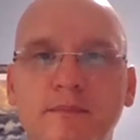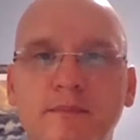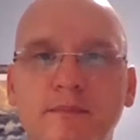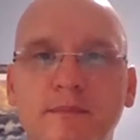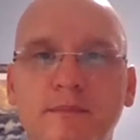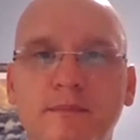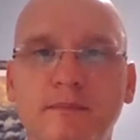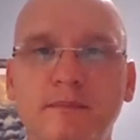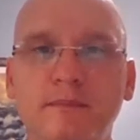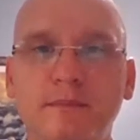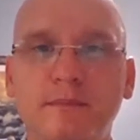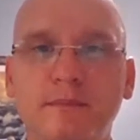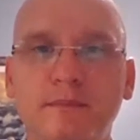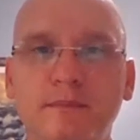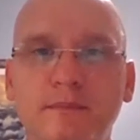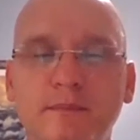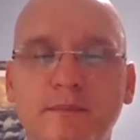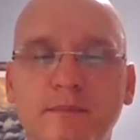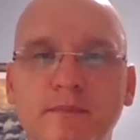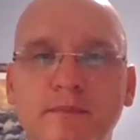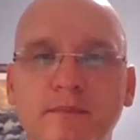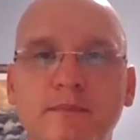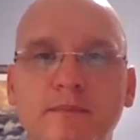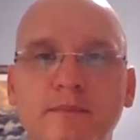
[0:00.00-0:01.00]

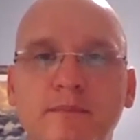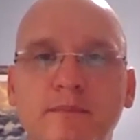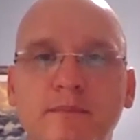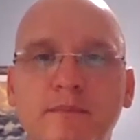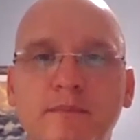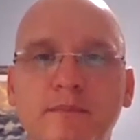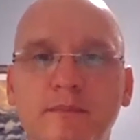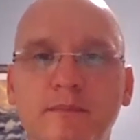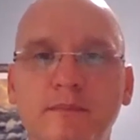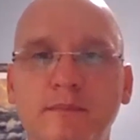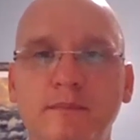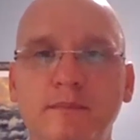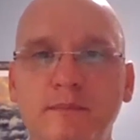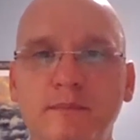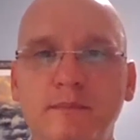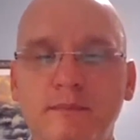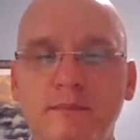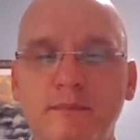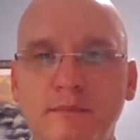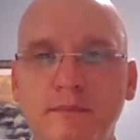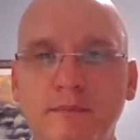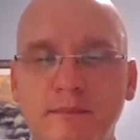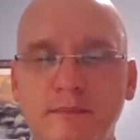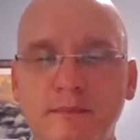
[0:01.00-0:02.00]

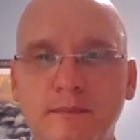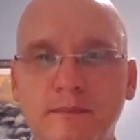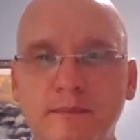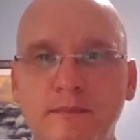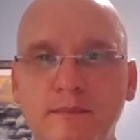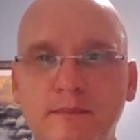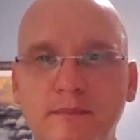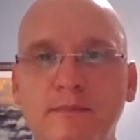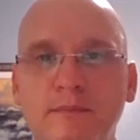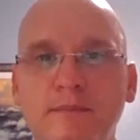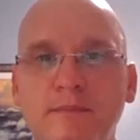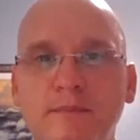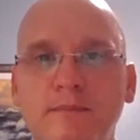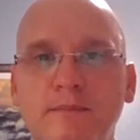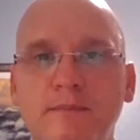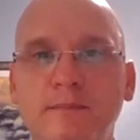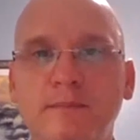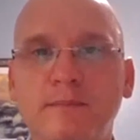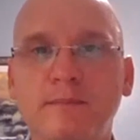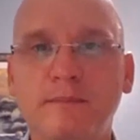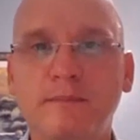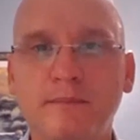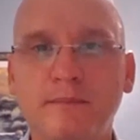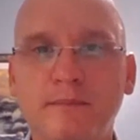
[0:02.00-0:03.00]

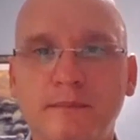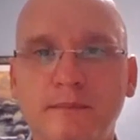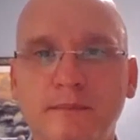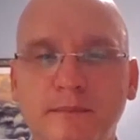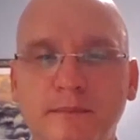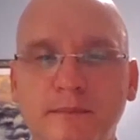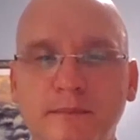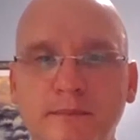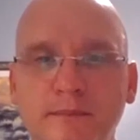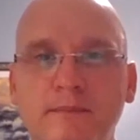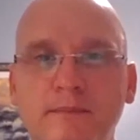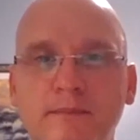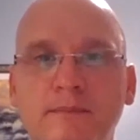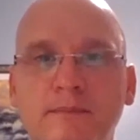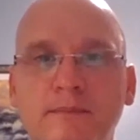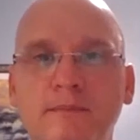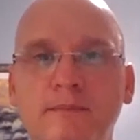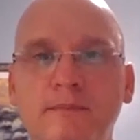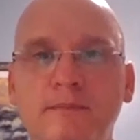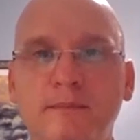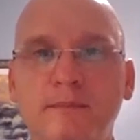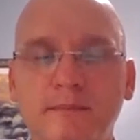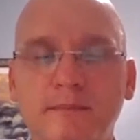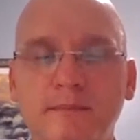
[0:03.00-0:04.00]

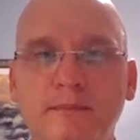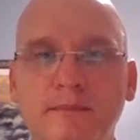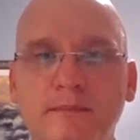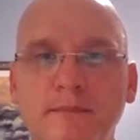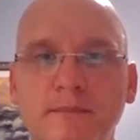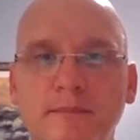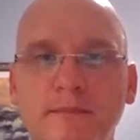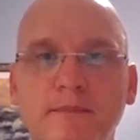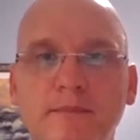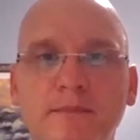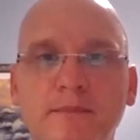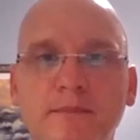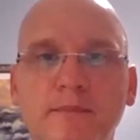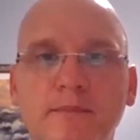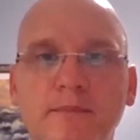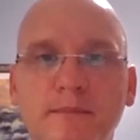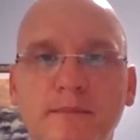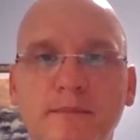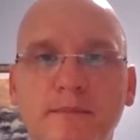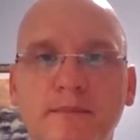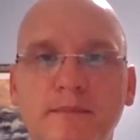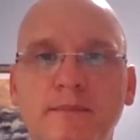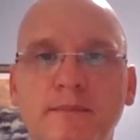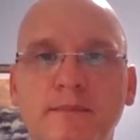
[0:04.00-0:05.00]

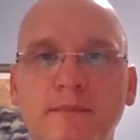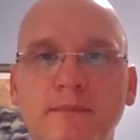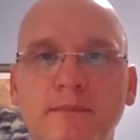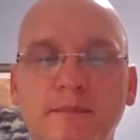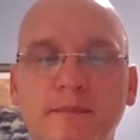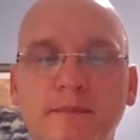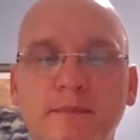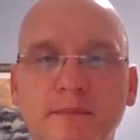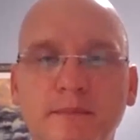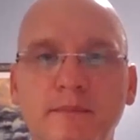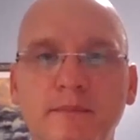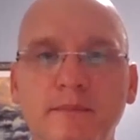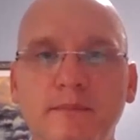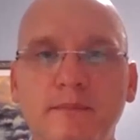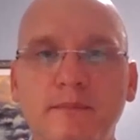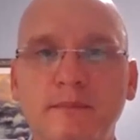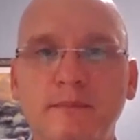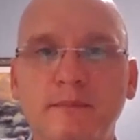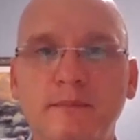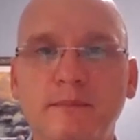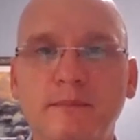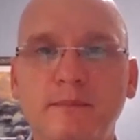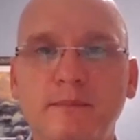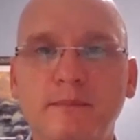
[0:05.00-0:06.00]

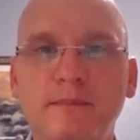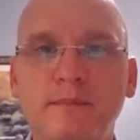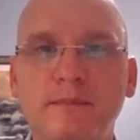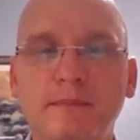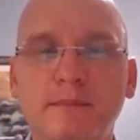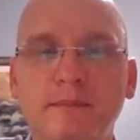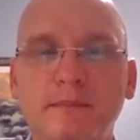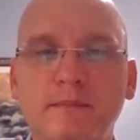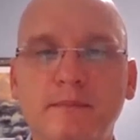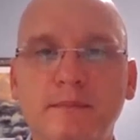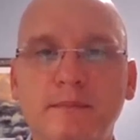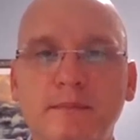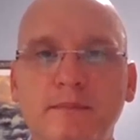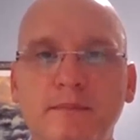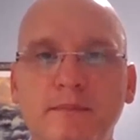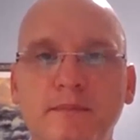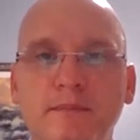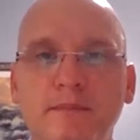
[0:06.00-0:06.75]
(silent)